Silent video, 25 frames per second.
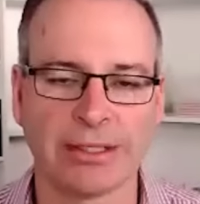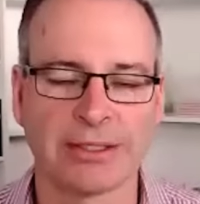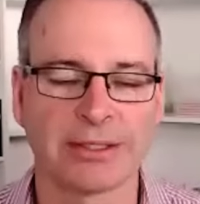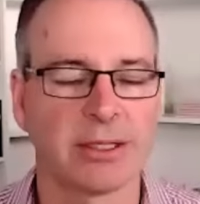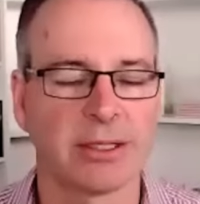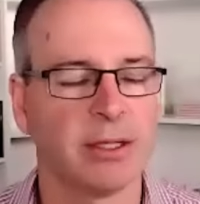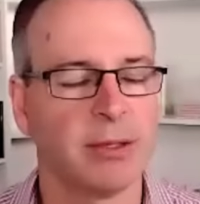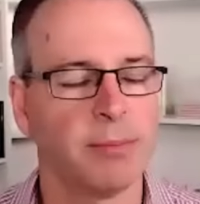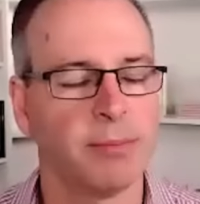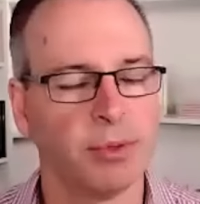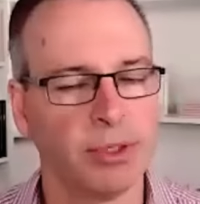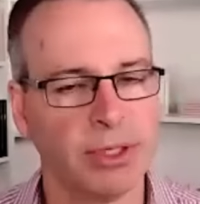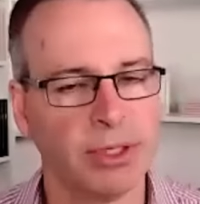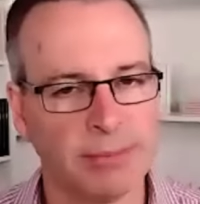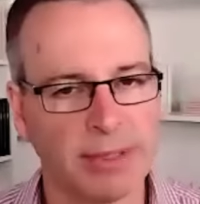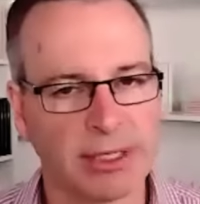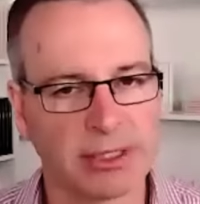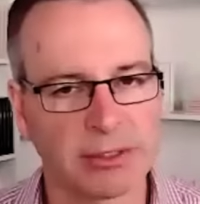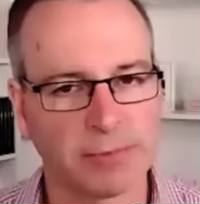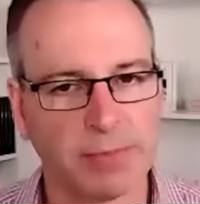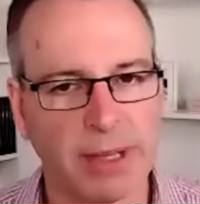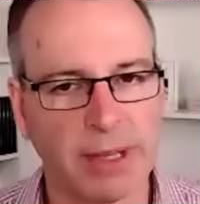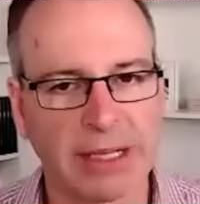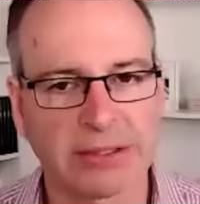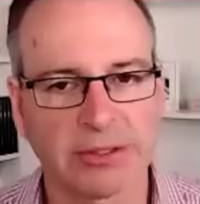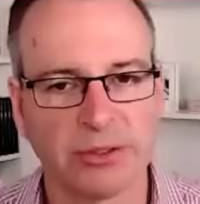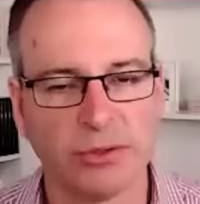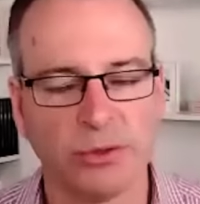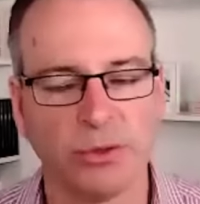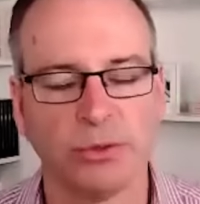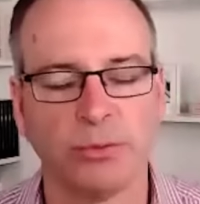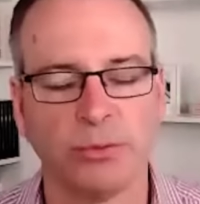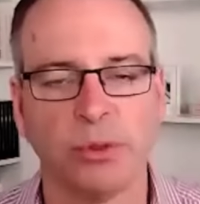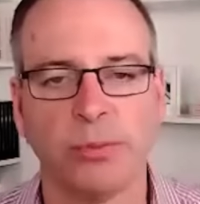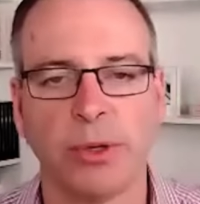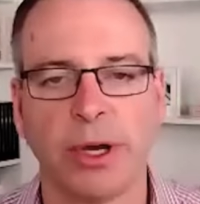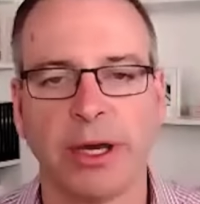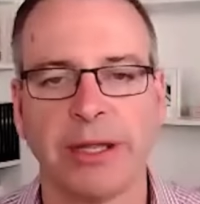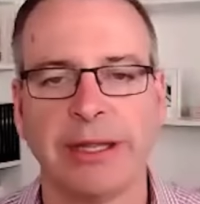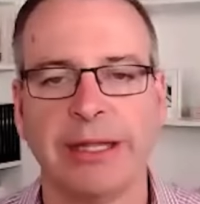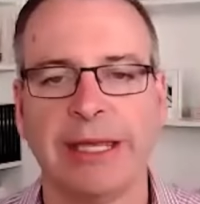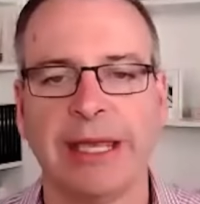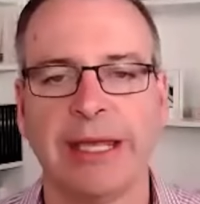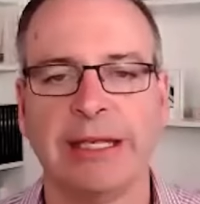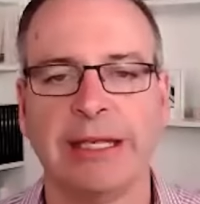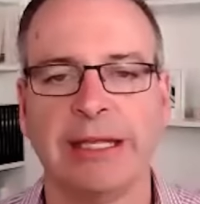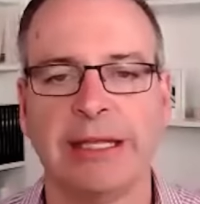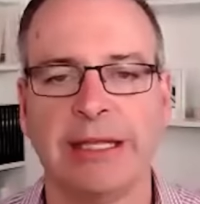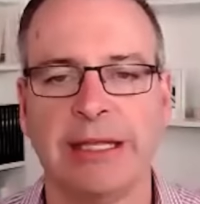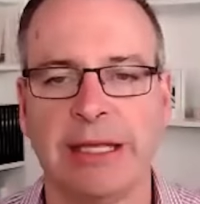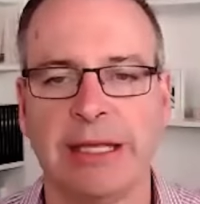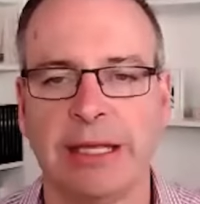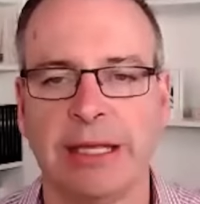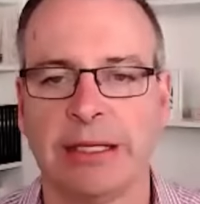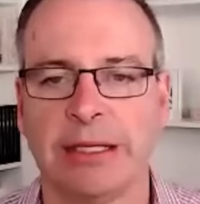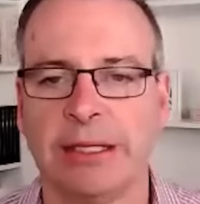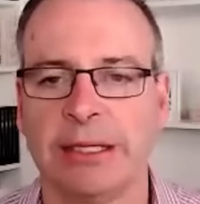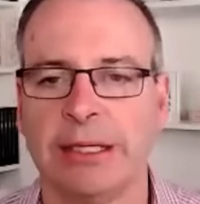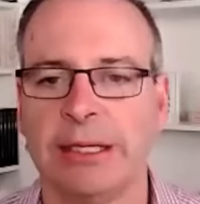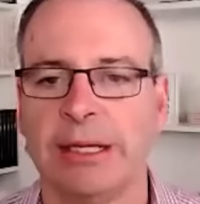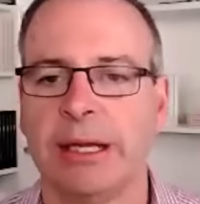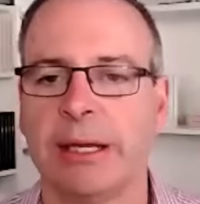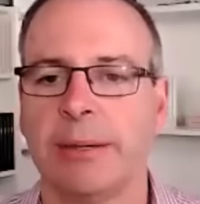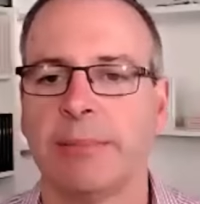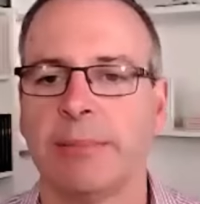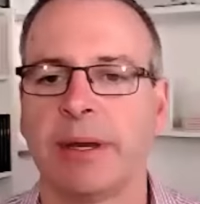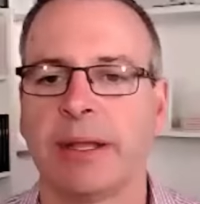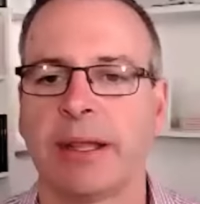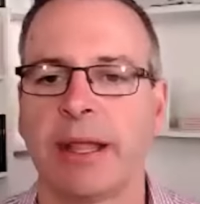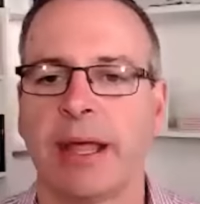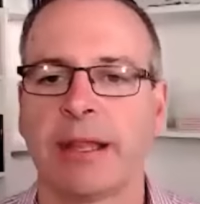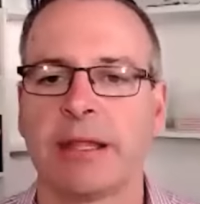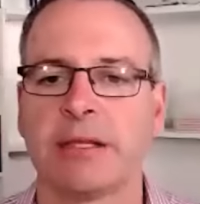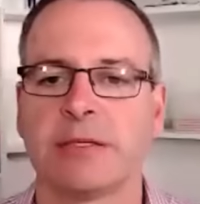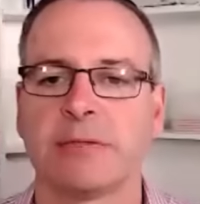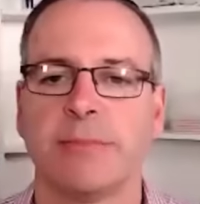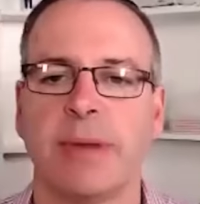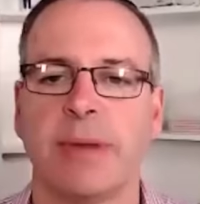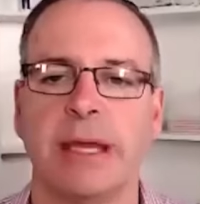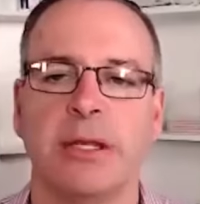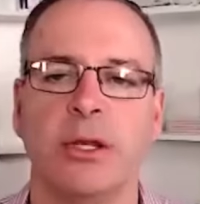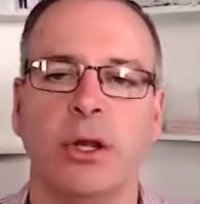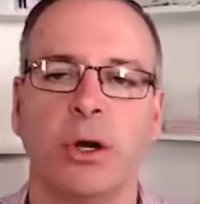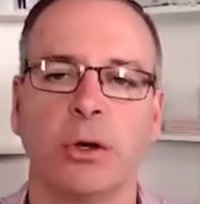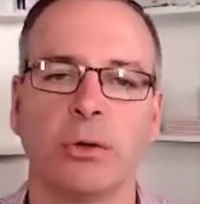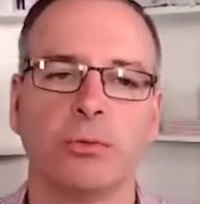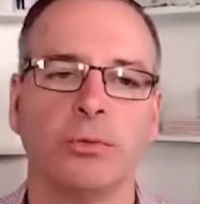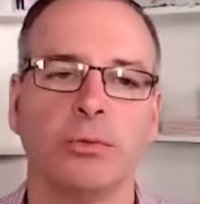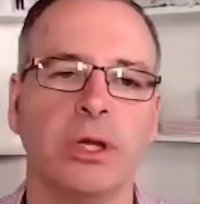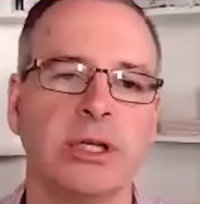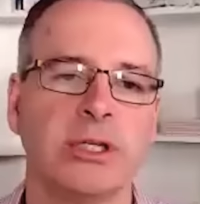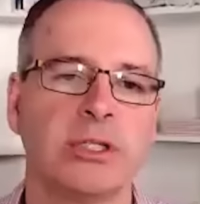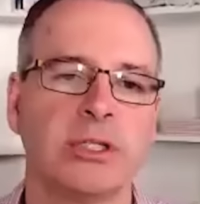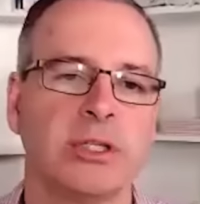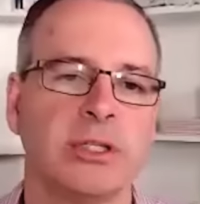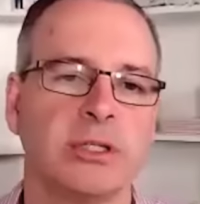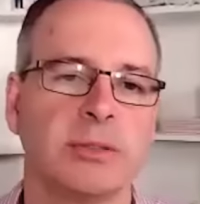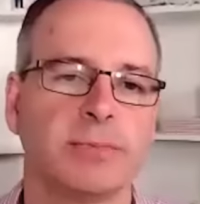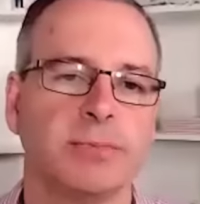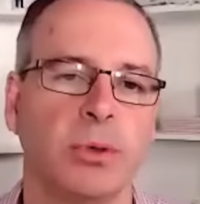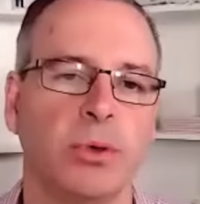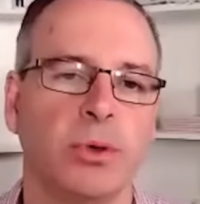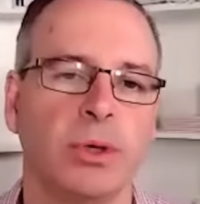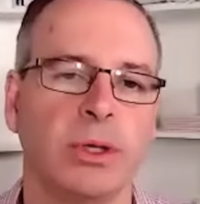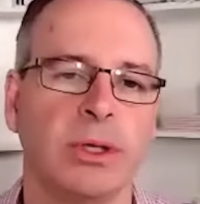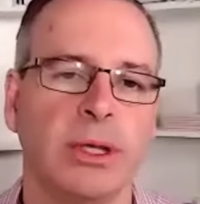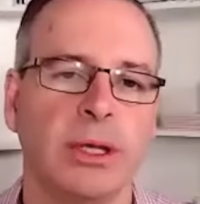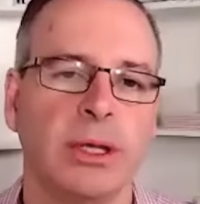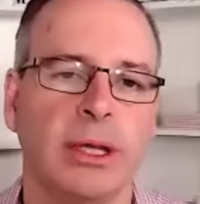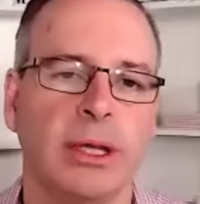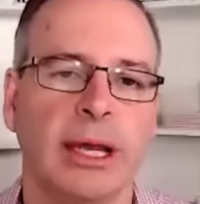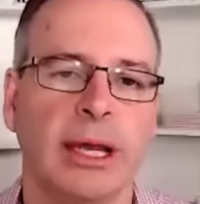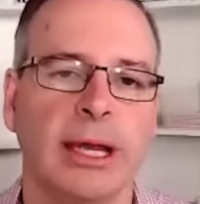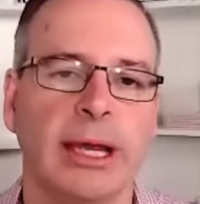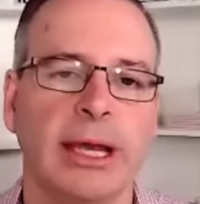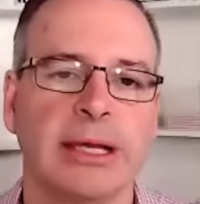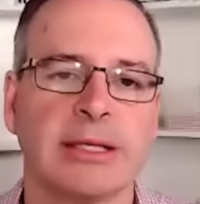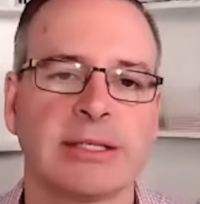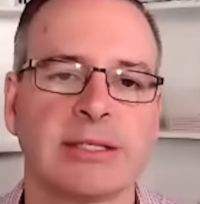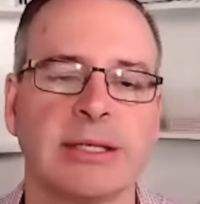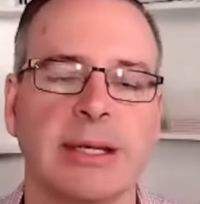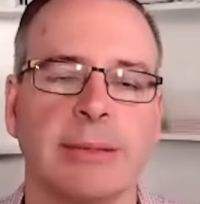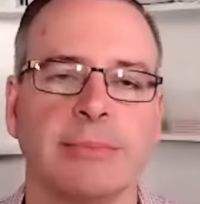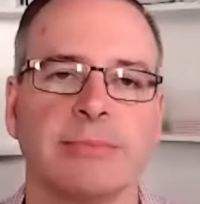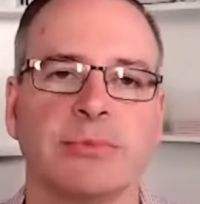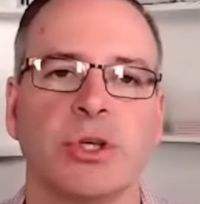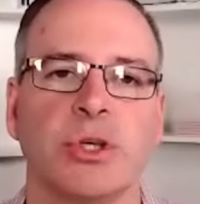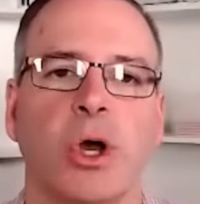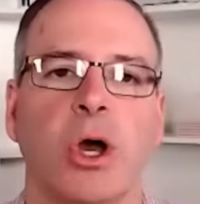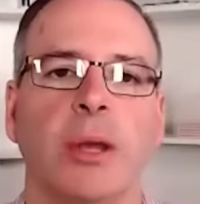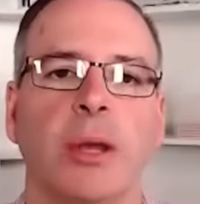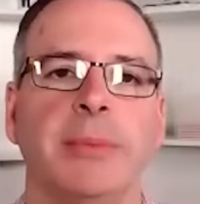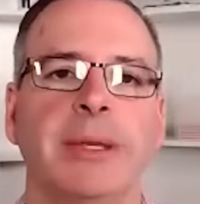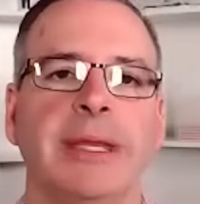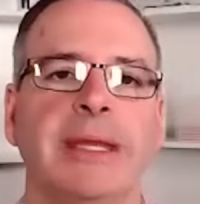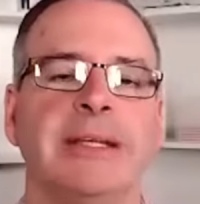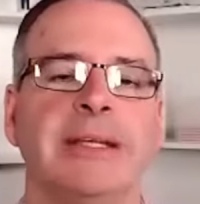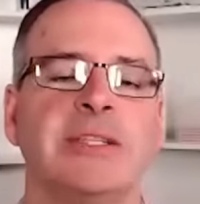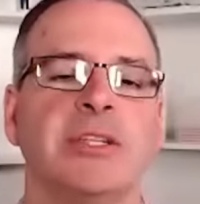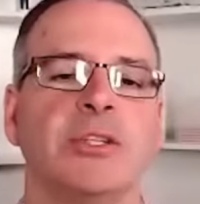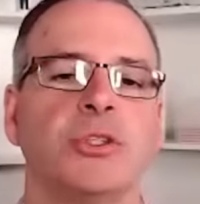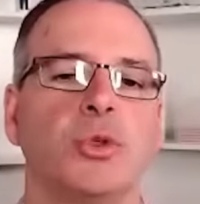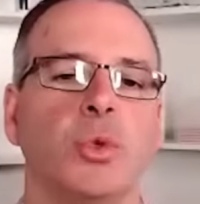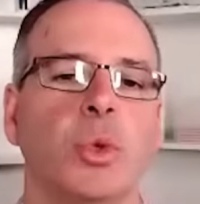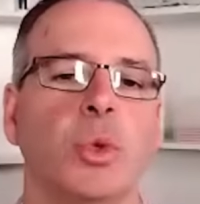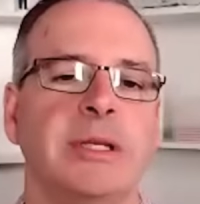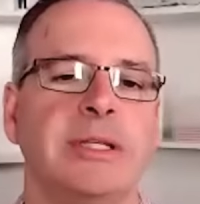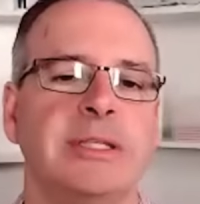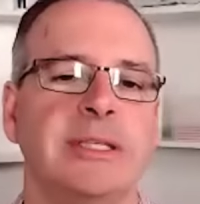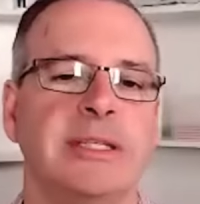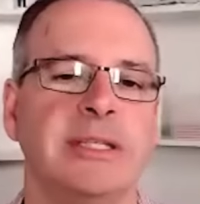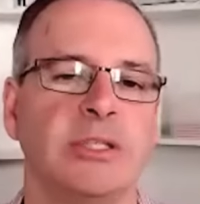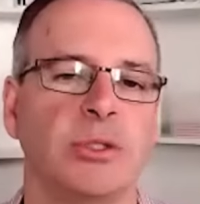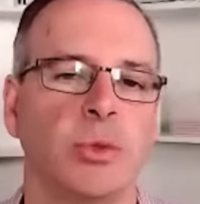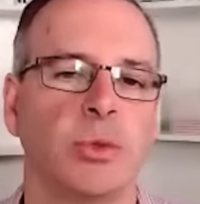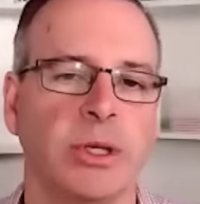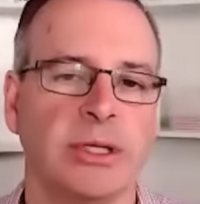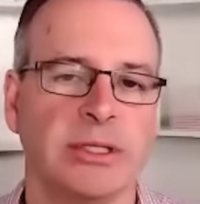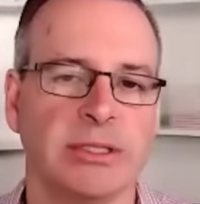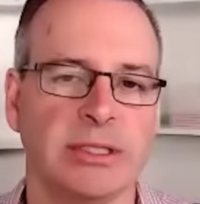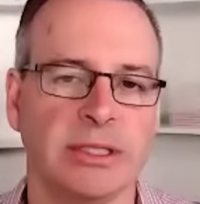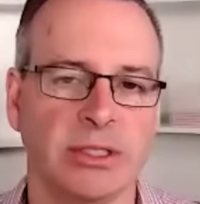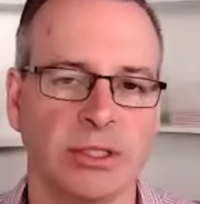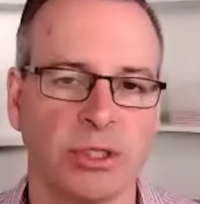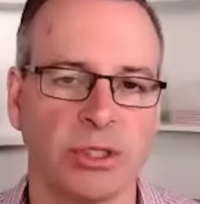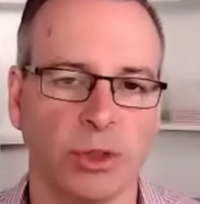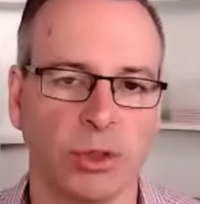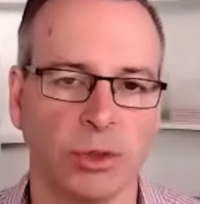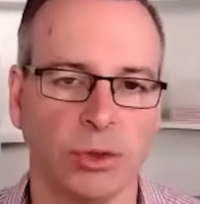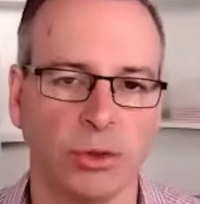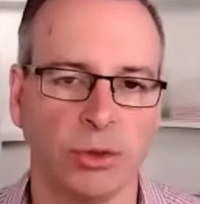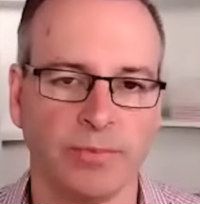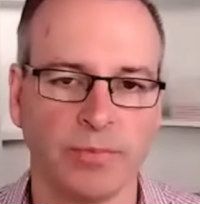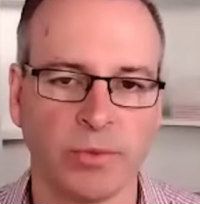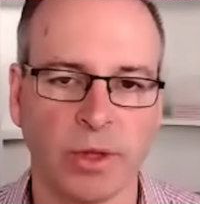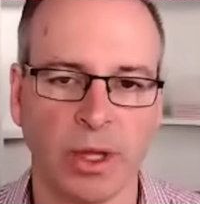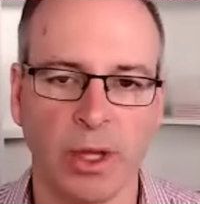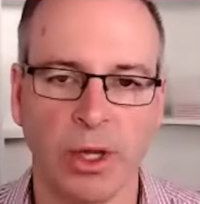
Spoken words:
So they're pretty much back to normal by the end of the year, but others may not reach this point sometime into 2022.